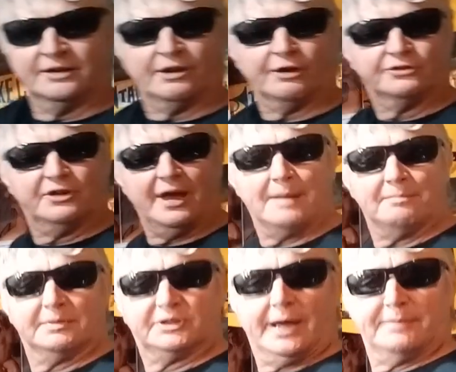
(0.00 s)
no tap.
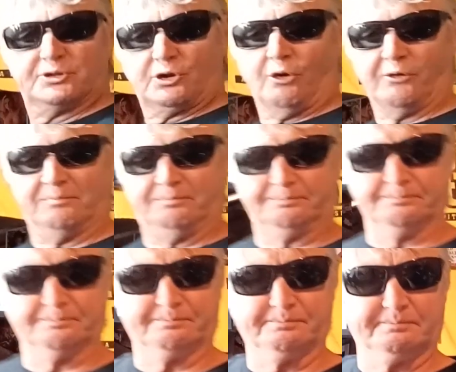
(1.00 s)
The tap's gone.
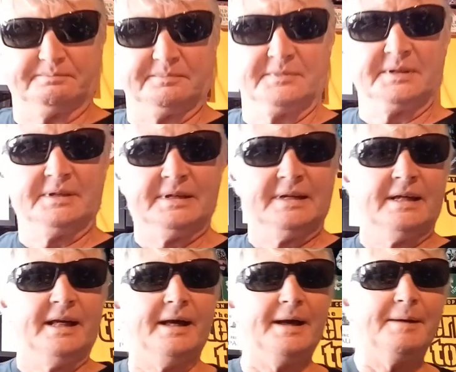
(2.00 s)

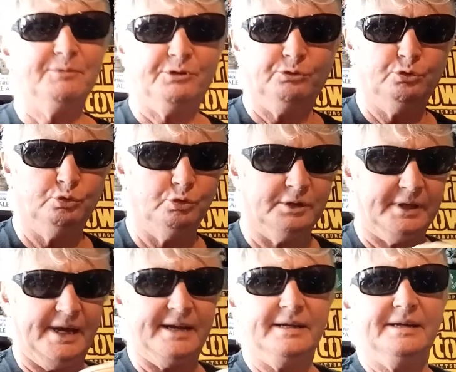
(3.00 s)
Look at
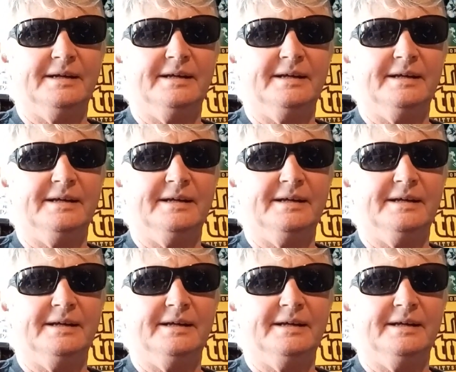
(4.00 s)
that.